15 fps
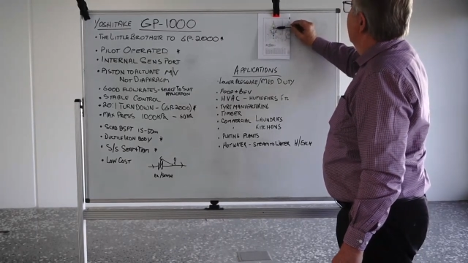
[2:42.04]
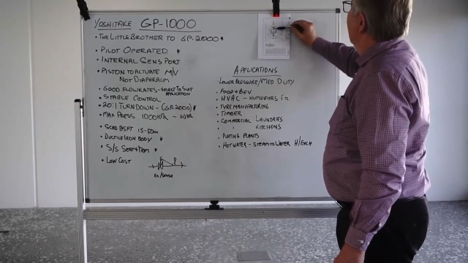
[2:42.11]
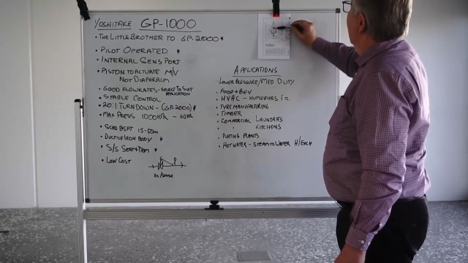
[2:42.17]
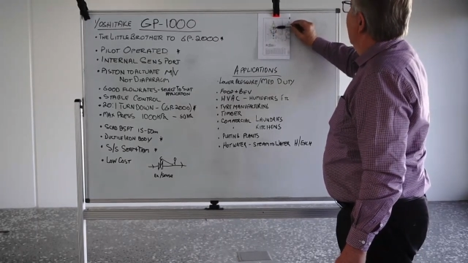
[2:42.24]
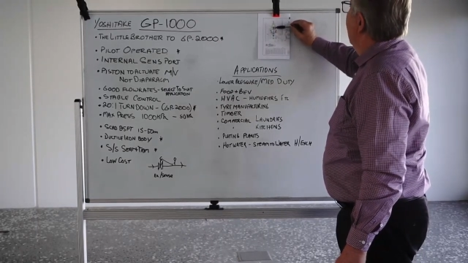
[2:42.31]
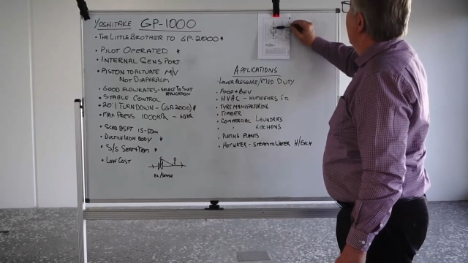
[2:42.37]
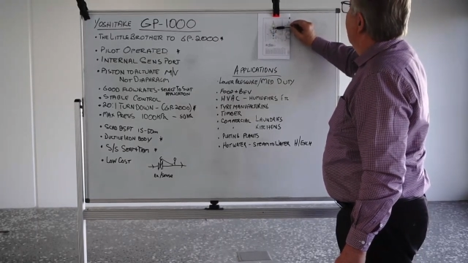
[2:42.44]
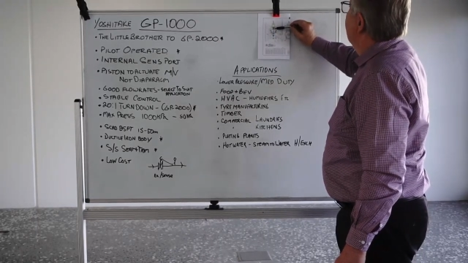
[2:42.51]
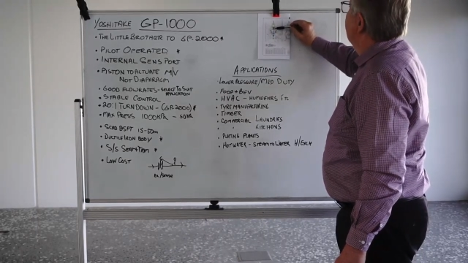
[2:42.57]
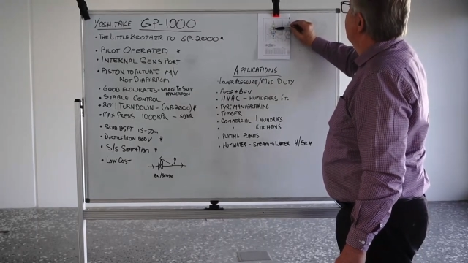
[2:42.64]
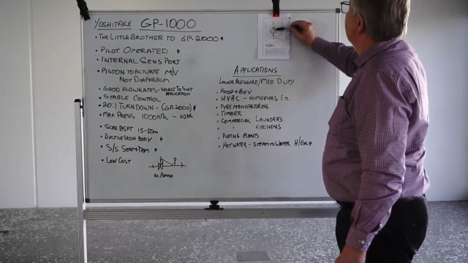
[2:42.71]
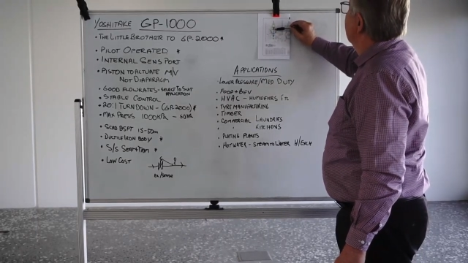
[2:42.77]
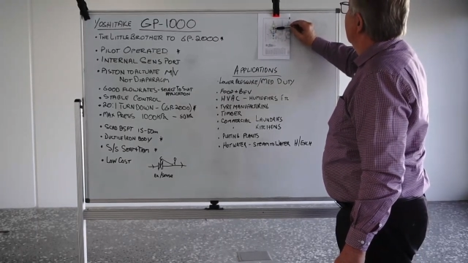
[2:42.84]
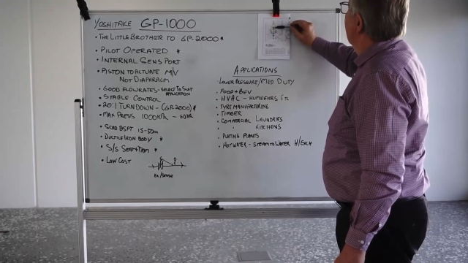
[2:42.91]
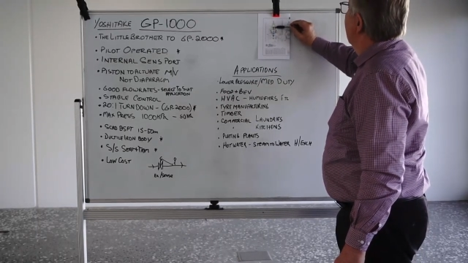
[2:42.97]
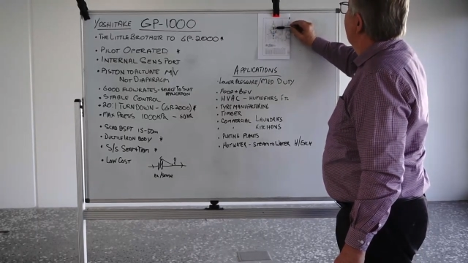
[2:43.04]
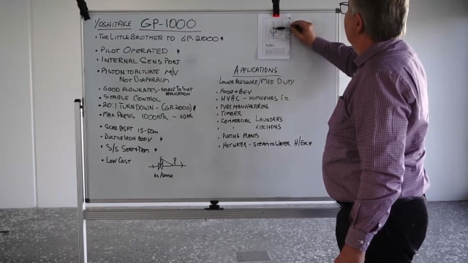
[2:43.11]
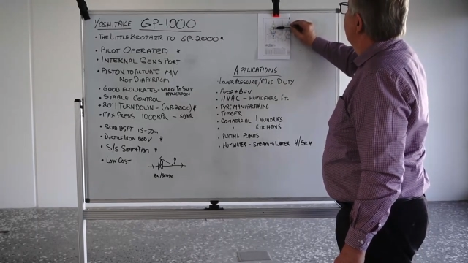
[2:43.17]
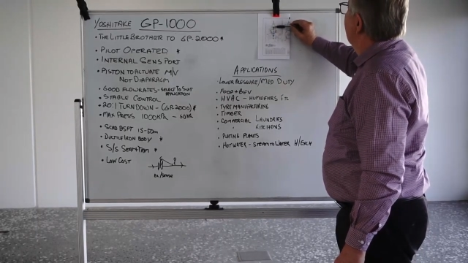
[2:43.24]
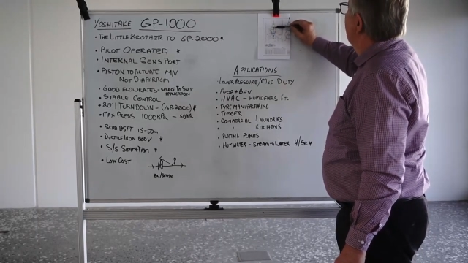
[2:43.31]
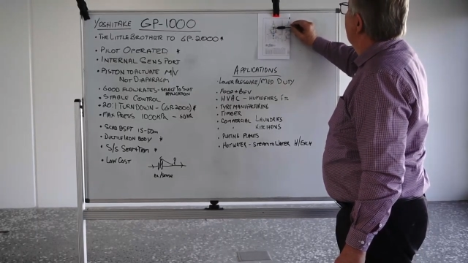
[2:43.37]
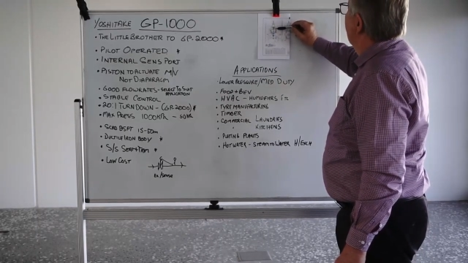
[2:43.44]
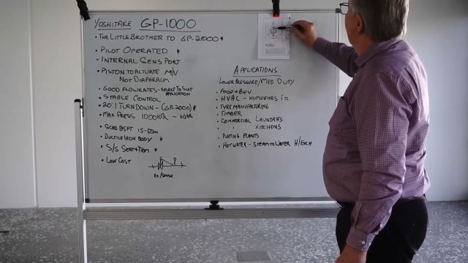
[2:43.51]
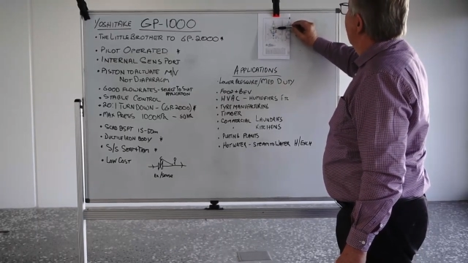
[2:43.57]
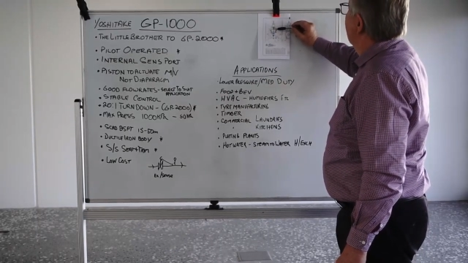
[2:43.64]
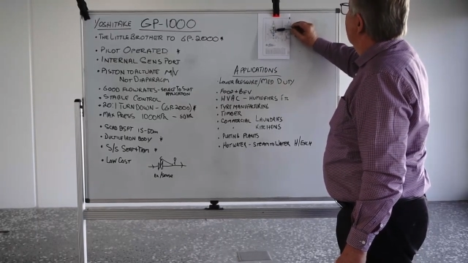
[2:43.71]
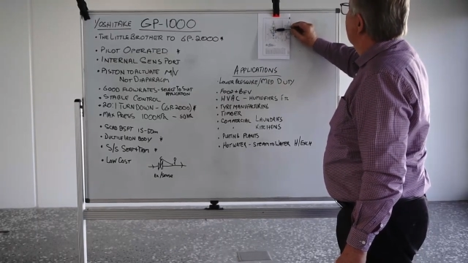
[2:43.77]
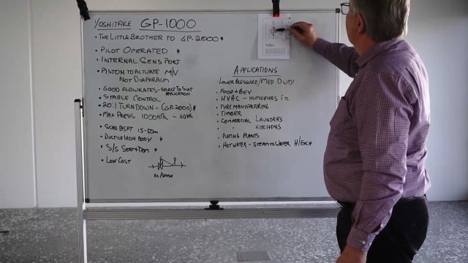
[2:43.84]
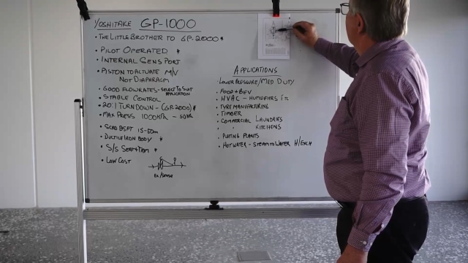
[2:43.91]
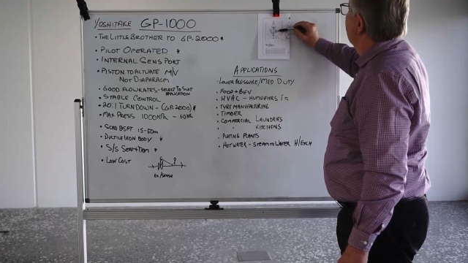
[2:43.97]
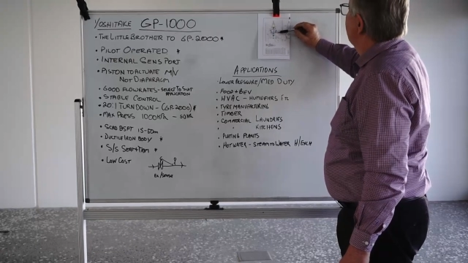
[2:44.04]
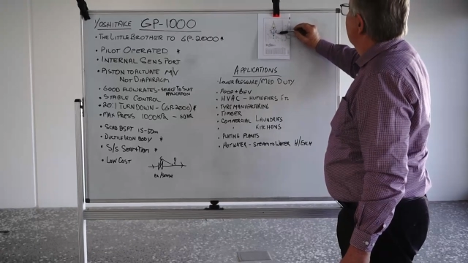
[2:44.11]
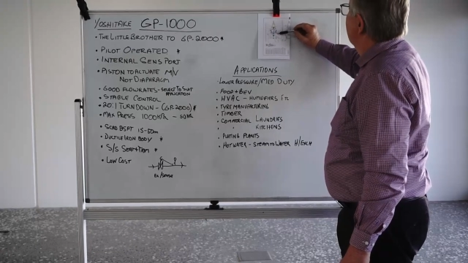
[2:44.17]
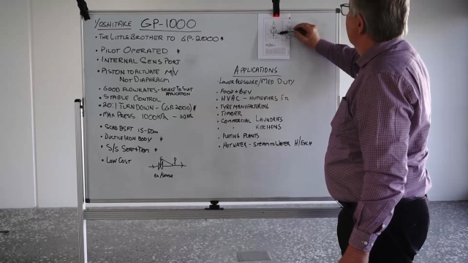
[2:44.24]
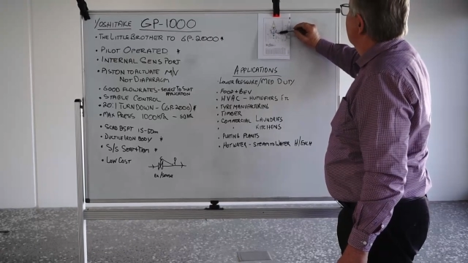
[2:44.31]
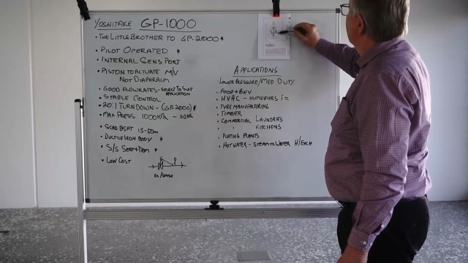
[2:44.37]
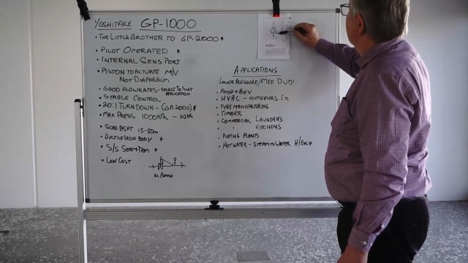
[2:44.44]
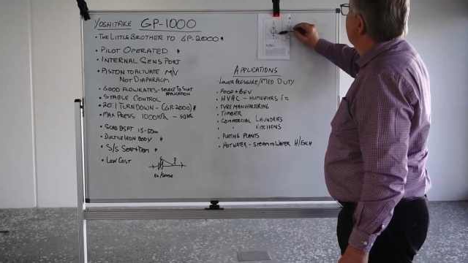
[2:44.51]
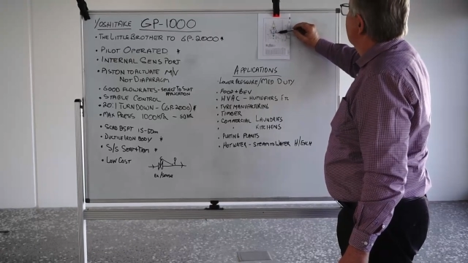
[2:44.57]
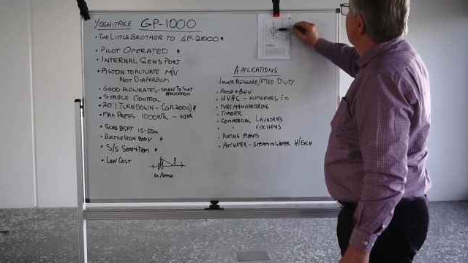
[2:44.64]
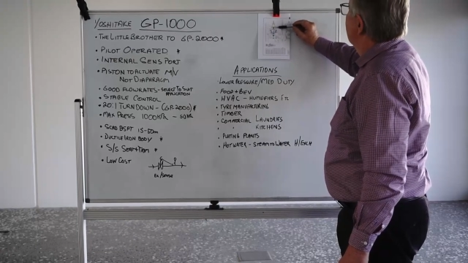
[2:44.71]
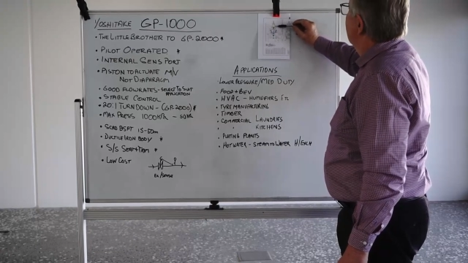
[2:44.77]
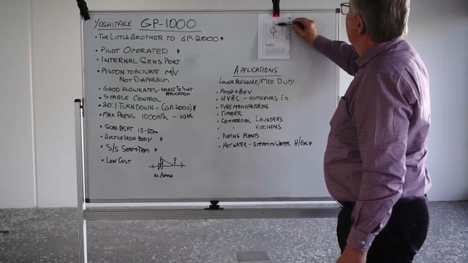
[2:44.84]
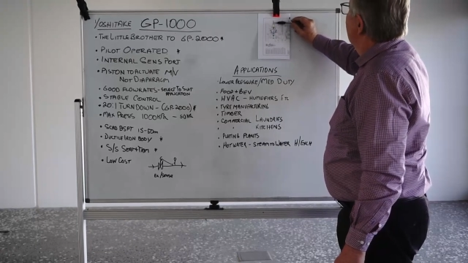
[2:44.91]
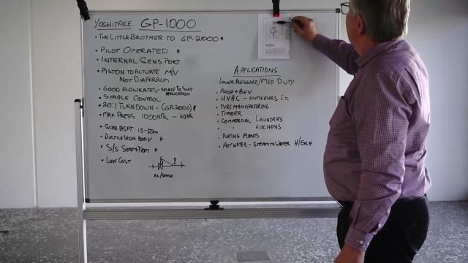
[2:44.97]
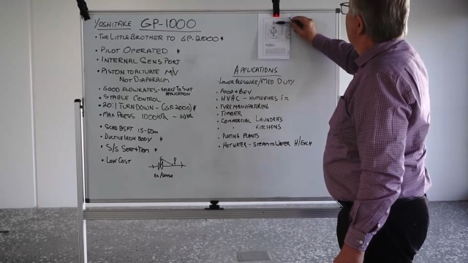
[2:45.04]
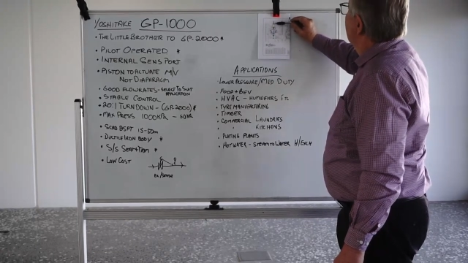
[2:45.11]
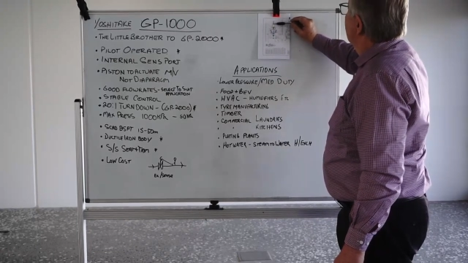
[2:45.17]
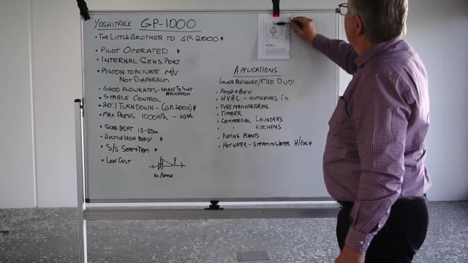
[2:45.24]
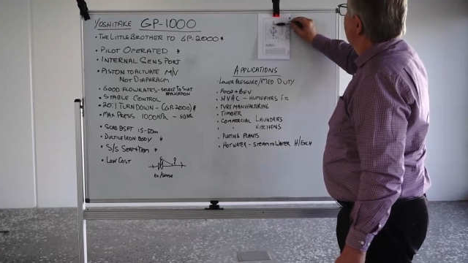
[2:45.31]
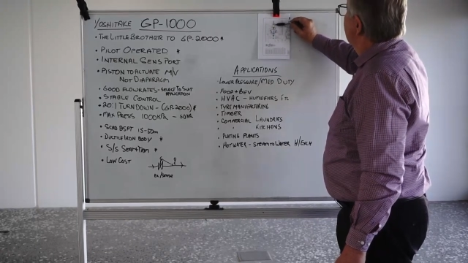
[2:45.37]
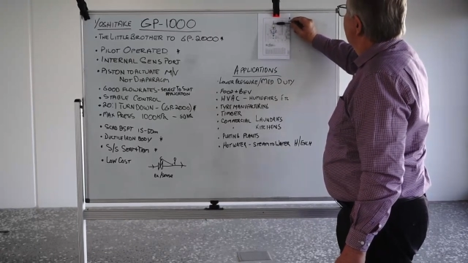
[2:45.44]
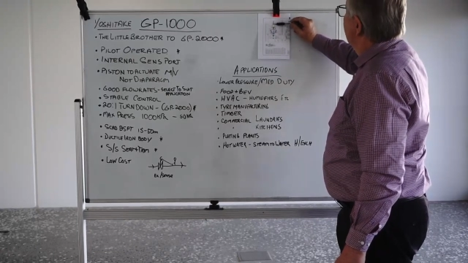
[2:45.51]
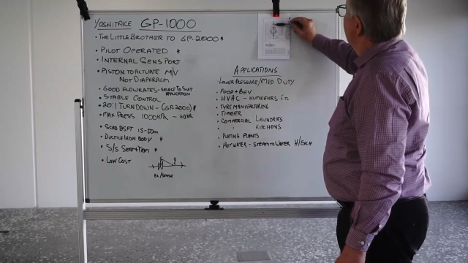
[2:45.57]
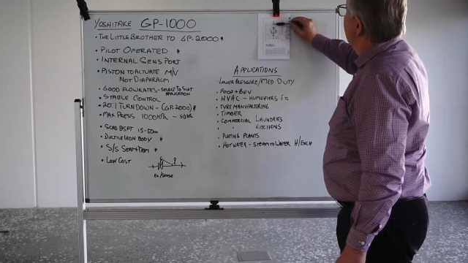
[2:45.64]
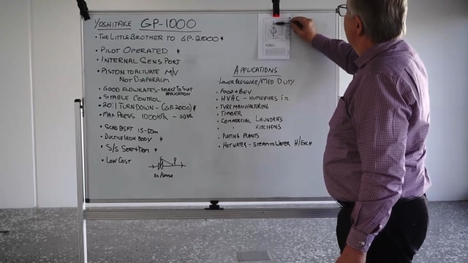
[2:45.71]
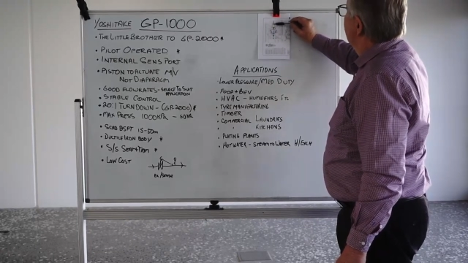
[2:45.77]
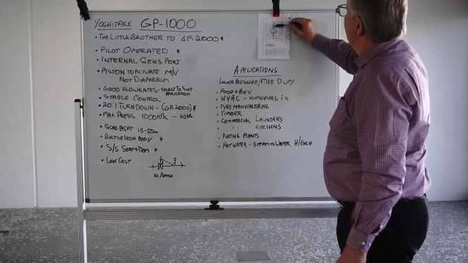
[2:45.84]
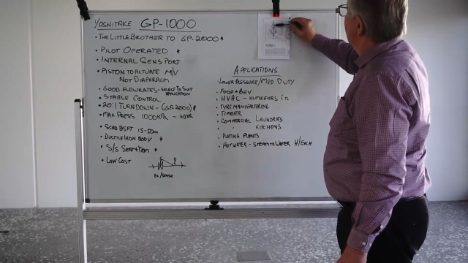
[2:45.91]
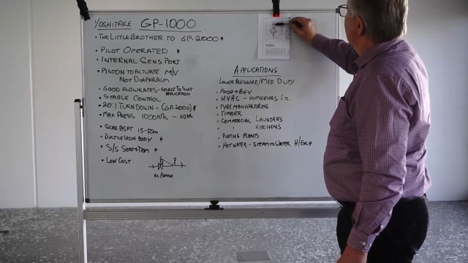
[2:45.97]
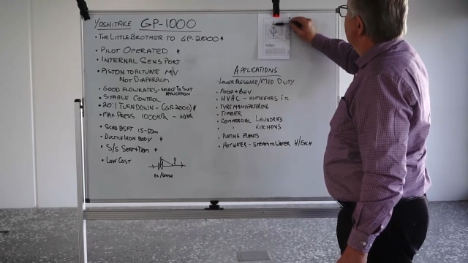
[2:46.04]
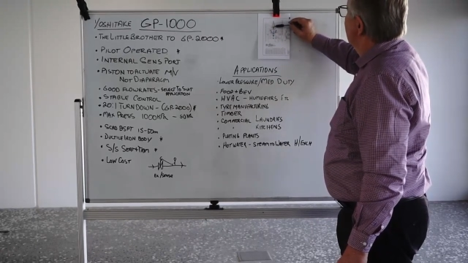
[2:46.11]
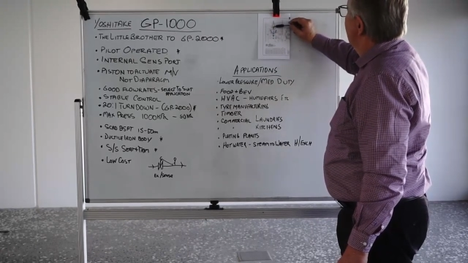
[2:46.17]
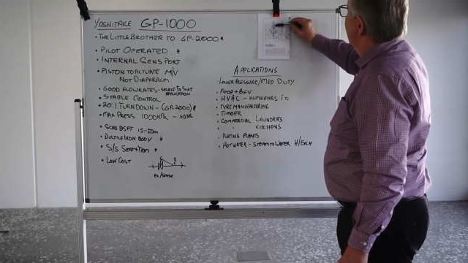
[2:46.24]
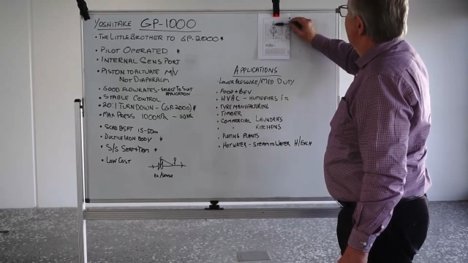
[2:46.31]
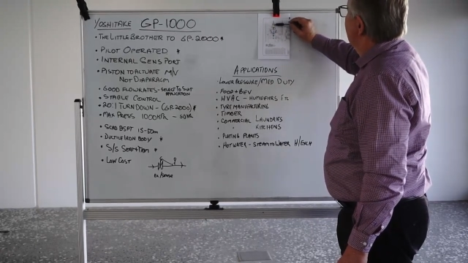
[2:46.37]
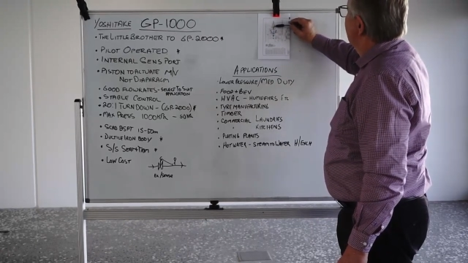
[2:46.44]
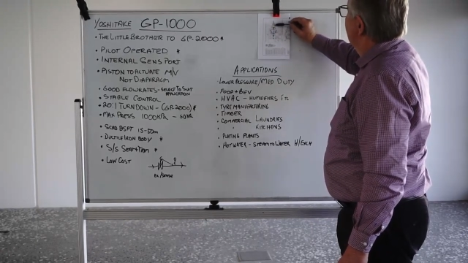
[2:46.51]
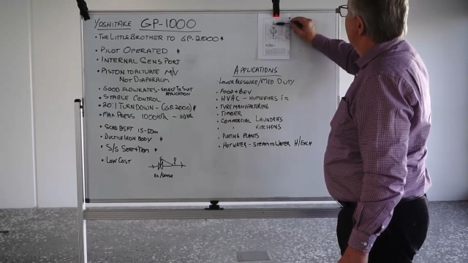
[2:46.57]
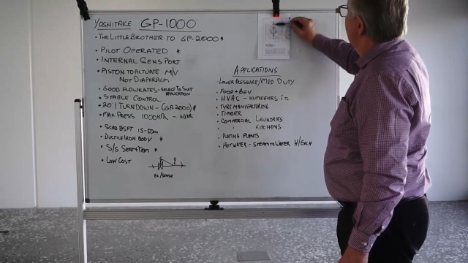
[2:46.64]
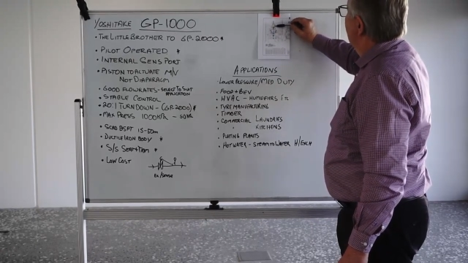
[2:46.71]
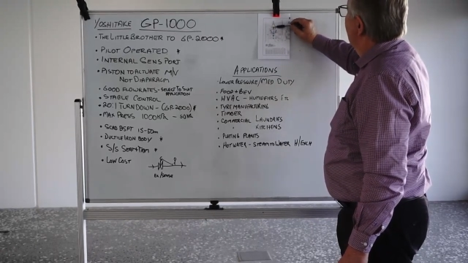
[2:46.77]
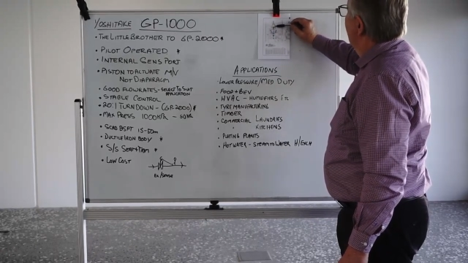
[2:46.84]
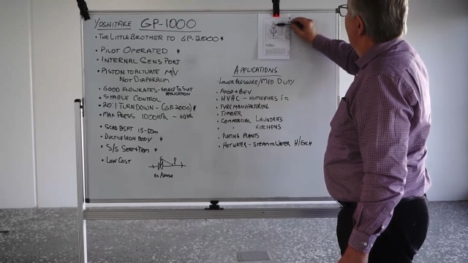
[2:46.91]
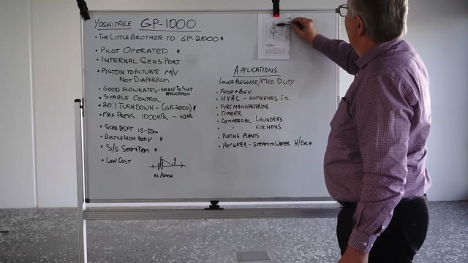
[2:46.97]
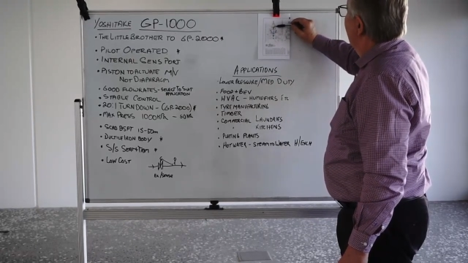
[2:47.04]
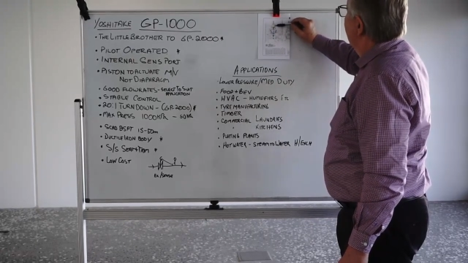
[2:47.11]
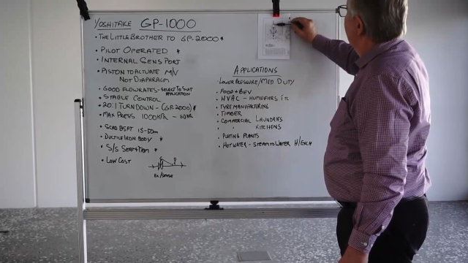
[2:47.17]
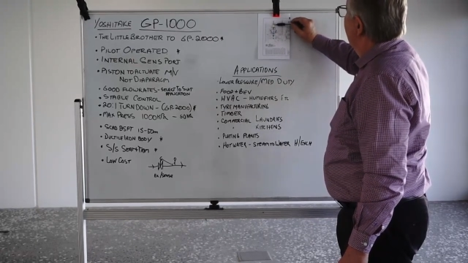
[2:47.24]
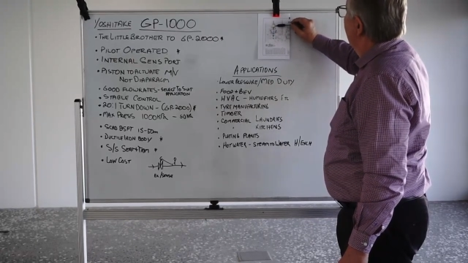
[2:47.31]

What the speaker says: Nobody's mouth can be seen.